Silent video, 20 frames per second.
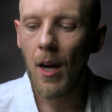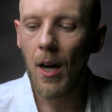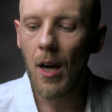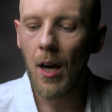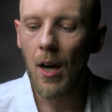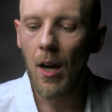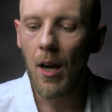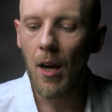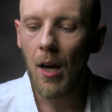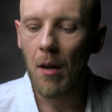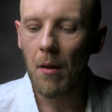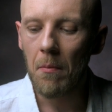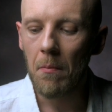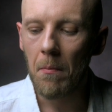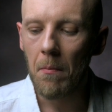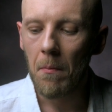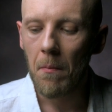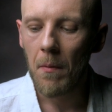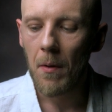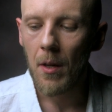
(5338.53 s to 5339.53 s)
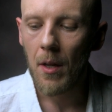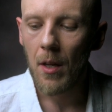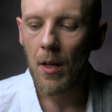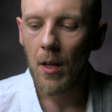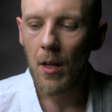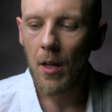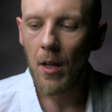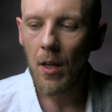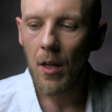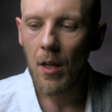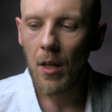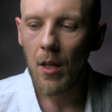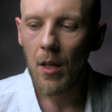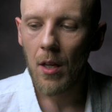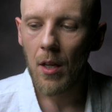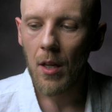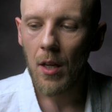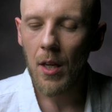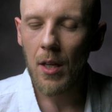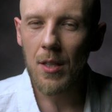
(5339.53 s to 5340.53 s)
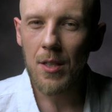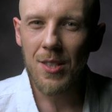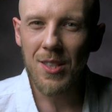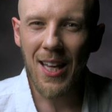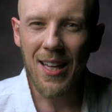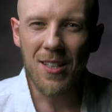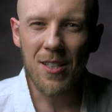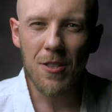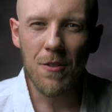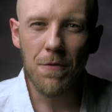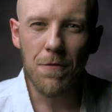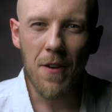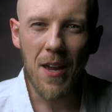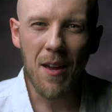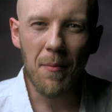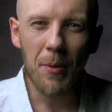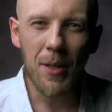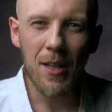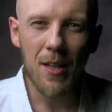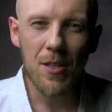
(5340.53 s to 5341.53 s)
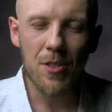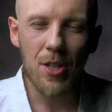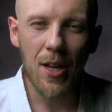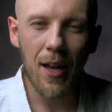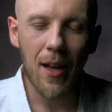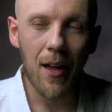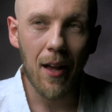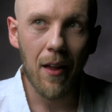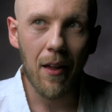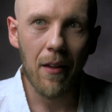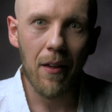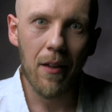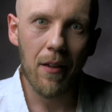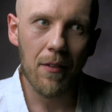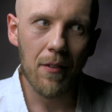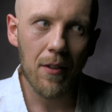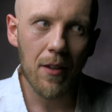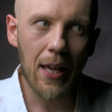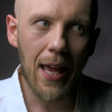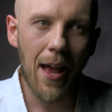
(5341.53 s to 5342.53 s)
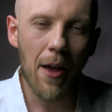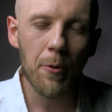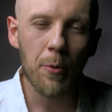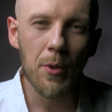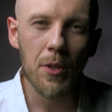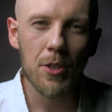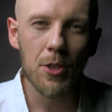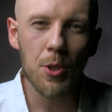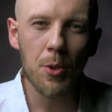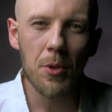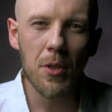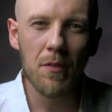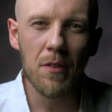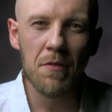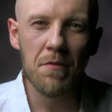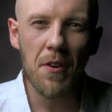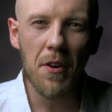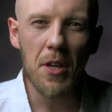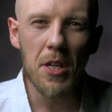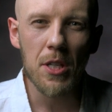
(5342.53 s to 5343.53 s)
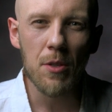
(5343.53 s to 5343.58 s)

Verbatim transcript: in a sense, the family is counterintuitively very